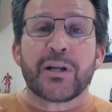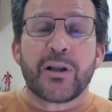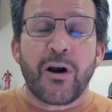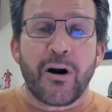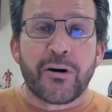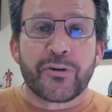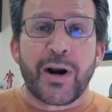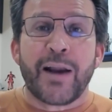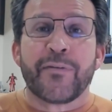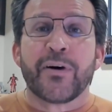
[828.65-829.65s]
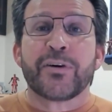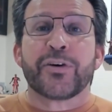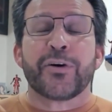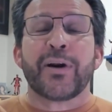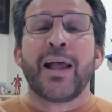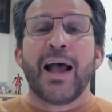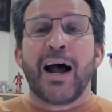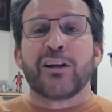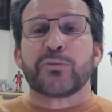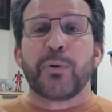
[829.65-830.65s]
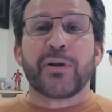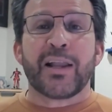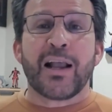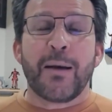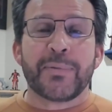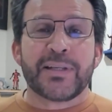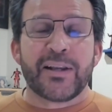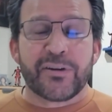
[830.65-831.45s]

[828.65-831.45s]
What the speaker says: car driver turned outspoken commentator.